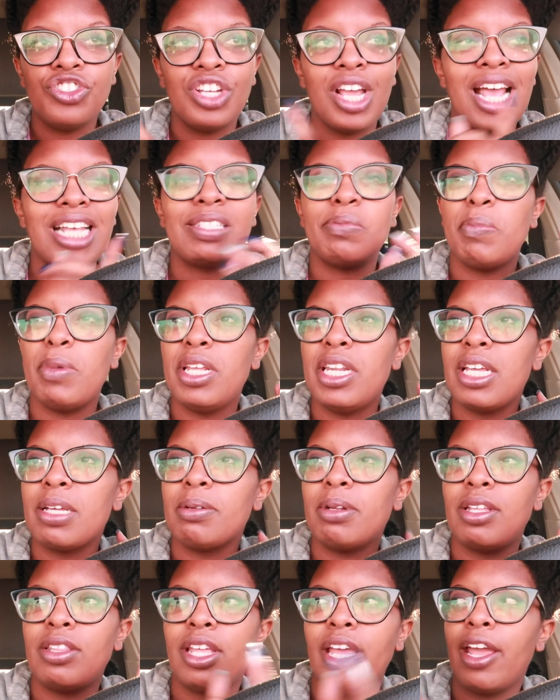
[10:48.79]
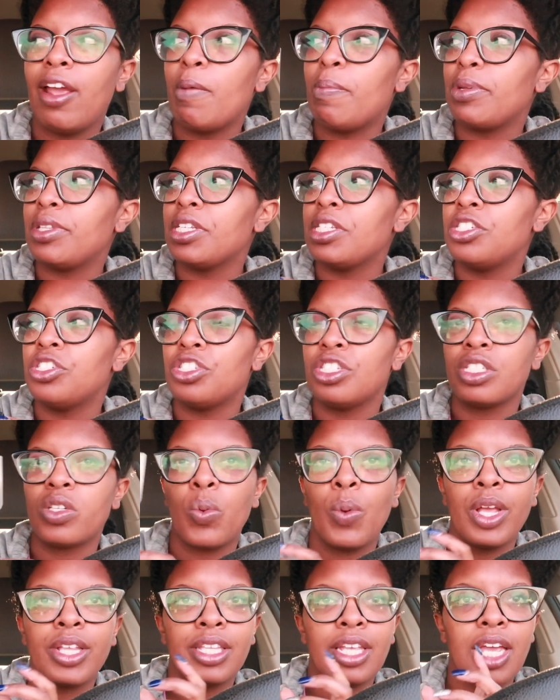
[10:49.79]
She has medium length hair, but this is just
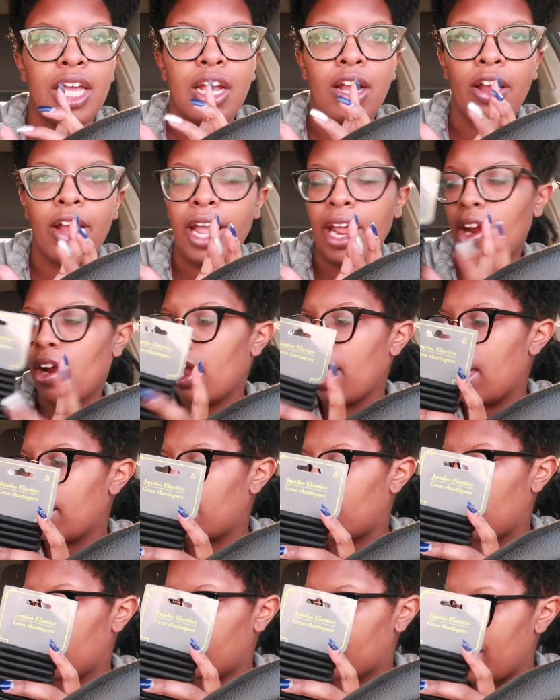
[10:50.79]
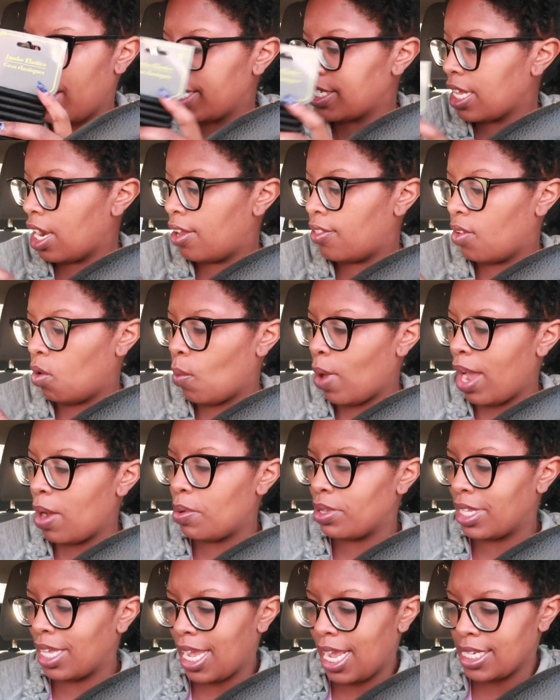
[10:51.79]
quick to get her hair out of her face, out of the way
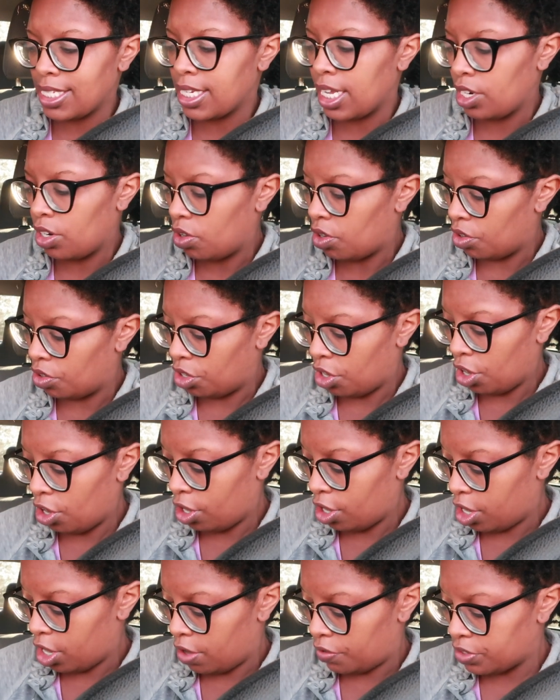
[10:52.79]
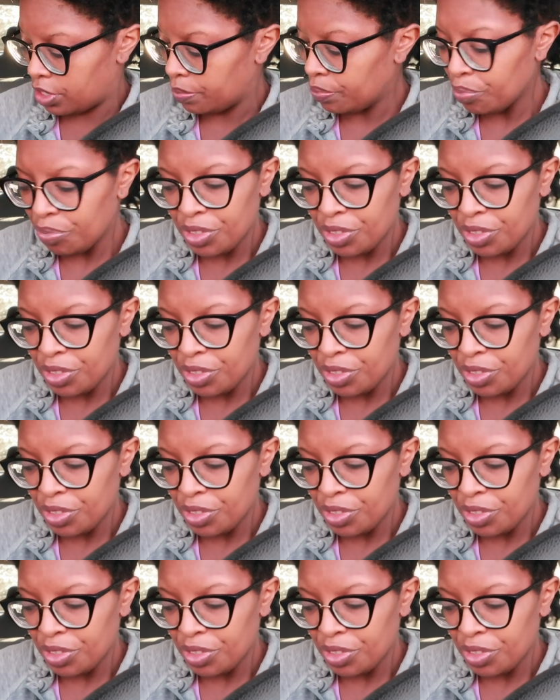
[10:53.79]
when the kid's getting on her nerves.